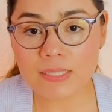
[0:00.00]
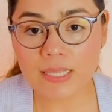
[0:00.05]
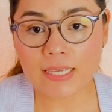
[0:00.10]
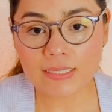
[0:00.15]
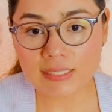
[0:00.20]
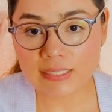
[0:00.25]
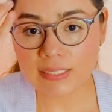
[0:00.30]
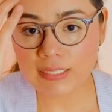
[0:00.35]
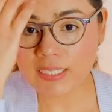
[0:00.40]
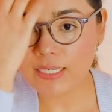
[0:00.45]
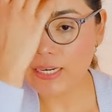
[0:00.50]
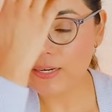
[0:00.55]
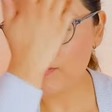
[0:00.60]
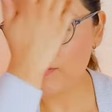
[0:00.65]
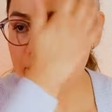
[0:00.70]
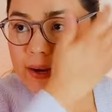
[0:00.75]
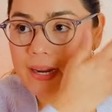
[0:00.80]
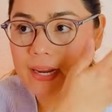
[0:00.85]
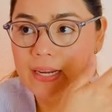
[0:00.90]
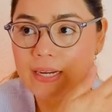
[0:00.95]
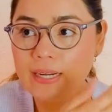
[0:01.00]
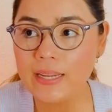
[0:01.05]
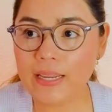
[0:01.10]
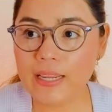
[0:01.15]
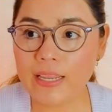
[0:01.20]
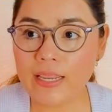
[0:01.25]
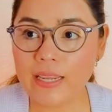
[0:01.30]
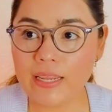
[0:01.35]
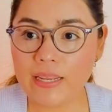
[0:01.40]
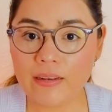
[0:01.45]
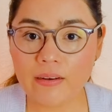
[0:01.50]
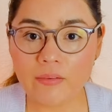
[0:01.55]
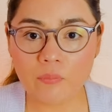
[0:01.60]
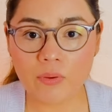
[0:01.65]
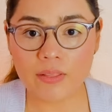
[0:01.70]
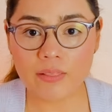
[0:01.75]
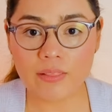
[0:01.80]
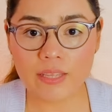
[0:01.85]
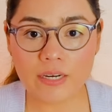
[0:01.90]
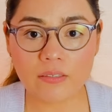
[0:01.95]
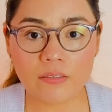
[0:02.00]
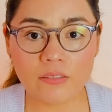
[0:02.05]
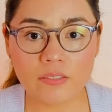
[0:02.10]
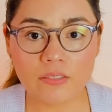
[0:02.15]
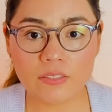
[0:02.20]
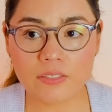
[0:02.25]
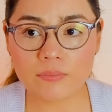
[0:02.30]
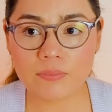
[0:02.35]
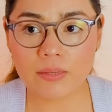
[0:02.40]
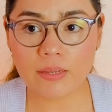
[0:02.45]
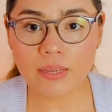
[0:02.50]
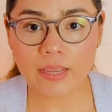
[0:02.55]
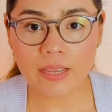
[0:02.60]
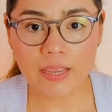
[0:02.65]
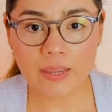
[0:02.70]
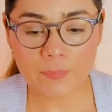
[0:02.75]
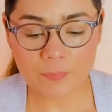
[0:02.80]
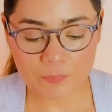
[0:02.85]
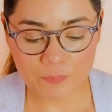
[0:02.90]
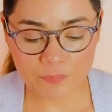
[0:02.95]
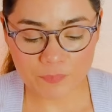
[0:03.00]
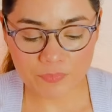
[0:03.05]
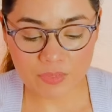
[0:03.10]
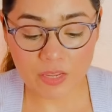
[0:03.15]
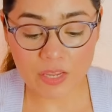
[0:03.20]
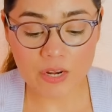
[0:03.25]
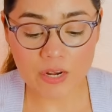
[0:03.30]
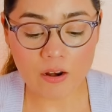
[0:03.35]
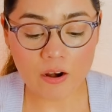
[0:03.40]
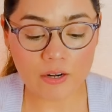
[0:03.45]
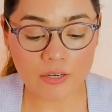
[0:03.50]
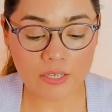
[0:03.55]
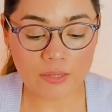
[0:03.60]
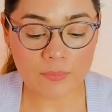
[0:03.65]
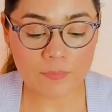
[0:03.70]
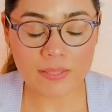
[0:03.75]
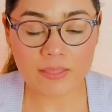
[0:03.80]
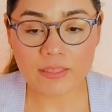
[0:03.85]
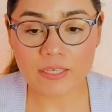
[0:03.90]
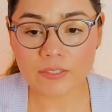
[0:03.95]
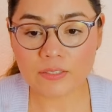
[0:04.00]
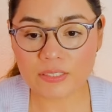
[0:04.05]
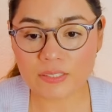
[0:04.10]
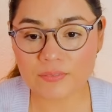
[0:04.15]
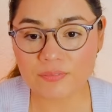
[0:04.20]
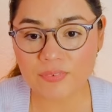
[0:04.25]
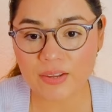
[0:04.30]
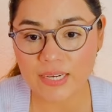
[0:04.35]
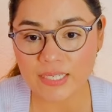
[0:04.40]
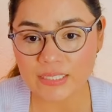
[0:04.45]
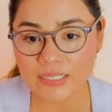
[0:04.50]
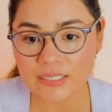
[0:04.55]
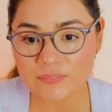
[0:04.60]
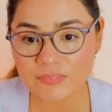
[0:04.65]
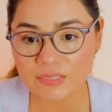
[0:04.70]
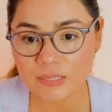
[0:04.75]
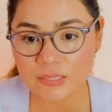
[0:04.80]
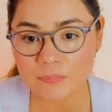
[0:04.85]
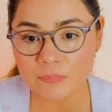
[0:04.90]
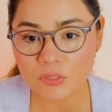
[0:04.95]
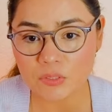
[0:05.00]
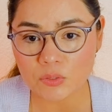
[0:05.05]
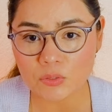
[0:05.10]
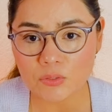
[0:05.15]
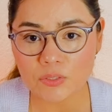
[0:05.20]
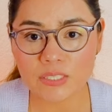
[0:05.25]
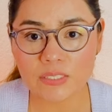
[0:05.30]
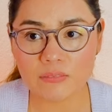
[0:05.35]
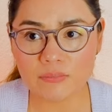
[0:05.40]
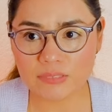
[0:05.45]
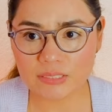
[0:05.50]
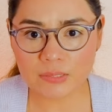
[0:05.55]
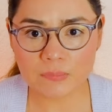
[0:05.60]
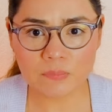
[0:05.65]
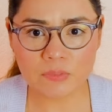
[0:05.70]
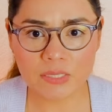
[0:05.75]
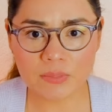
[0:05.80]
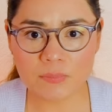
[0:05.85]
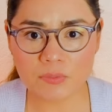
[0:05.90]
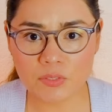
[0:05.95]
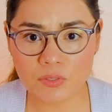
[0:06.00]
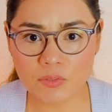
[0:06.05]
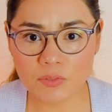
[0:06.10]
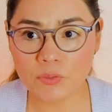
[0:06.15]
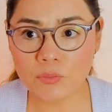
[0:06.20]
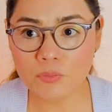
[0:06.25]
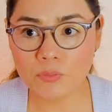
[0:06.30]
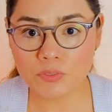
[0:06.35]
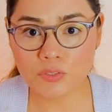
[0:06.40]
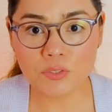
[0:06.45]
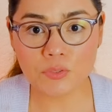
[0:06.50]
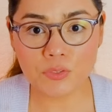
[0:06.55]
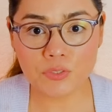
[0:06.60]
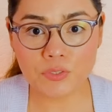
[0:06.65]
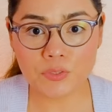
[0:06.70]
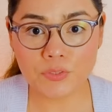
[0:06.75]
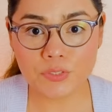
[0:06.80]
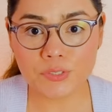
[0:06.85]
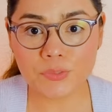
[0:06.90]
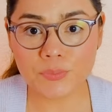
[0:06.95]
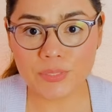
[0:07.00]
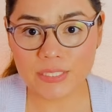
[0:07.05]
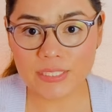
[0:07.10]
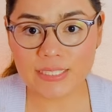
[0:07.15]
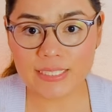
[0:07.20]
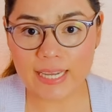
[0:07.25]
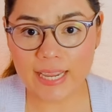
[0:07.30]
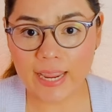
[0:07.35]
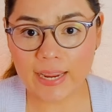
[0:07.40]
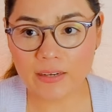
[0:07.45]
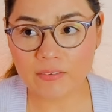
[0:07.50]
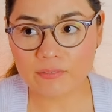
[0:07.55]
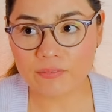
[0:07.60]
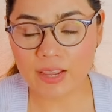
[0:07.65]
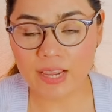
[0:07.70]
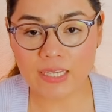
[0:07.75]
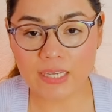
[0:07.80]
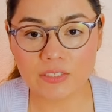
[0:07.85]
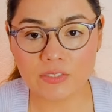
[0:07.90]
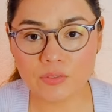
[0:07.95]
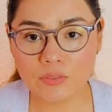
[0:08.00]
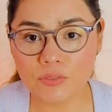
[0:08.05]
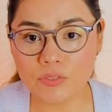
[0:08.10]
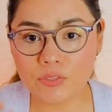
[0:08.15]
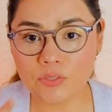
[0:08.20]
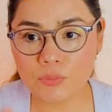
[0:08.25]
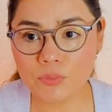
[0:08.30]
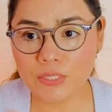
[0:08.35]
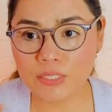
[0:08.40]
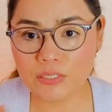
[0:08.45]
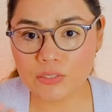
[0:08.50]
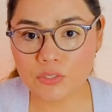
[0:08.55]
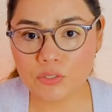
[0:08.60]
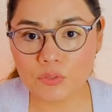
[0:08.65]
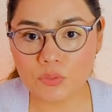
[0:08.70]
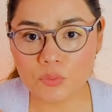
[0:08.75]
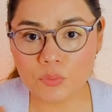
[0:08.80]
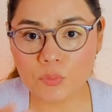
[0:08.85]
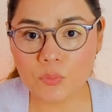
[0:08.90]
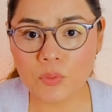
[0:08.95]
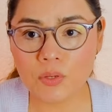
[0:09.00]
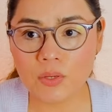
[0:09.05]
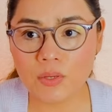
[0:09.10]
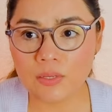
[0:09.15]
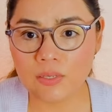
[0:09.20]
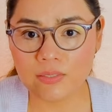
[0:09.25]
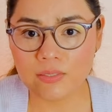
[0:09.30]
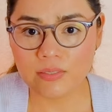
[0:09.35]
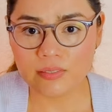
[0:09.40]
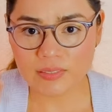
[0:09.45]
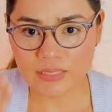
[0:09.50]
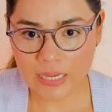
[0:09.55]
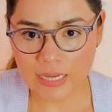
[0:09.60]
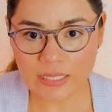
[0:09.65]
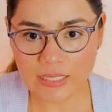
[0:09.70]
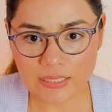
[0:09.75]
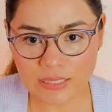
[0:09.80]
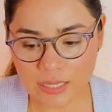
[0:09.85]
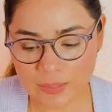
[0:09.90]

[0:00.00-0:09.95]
that's needed, right? When there's an argument, there's a fight of some sort. Sometimes you do need to act fast. You do need to say